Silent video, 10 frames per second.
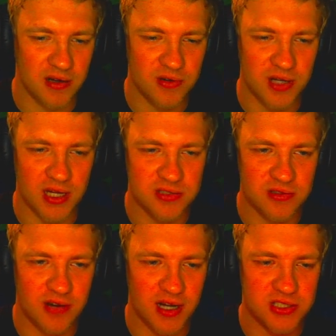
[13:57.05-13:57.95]
Okay, so they're
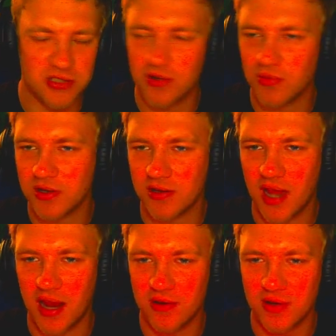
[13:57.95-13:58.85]
actually starting to work on
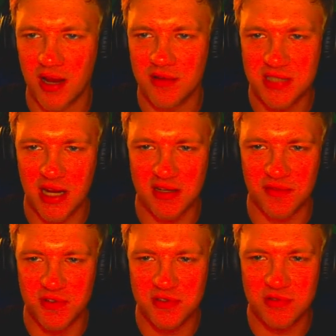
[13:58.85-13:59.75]
that. Okay, I was kind of
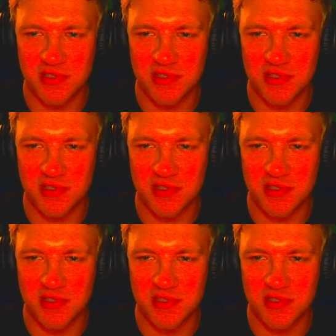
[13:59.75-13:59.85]
confused for a